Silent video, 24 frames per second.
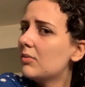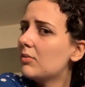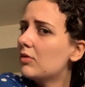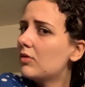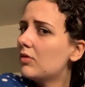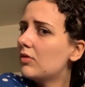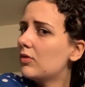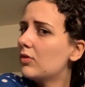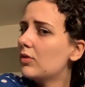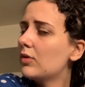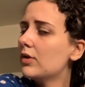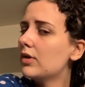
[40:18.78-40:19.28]

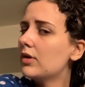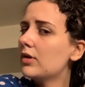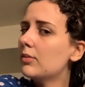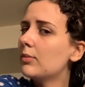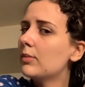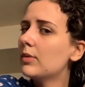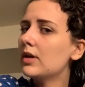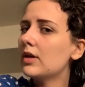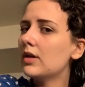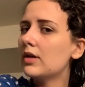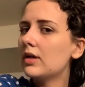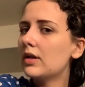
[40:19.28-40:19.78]
before
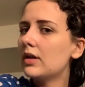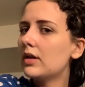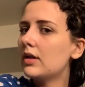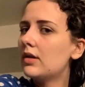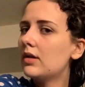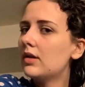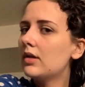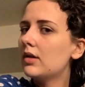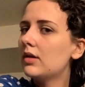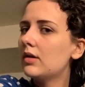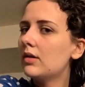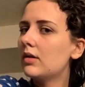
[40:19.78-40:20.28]
you're married
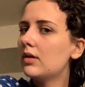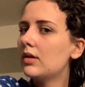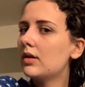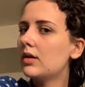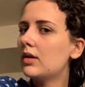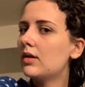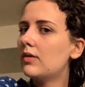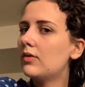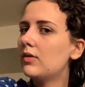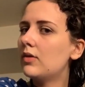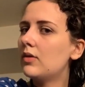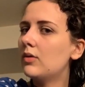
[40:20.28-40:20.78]

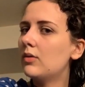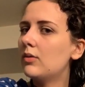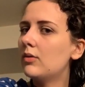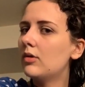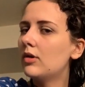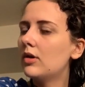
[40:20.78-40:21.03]
if you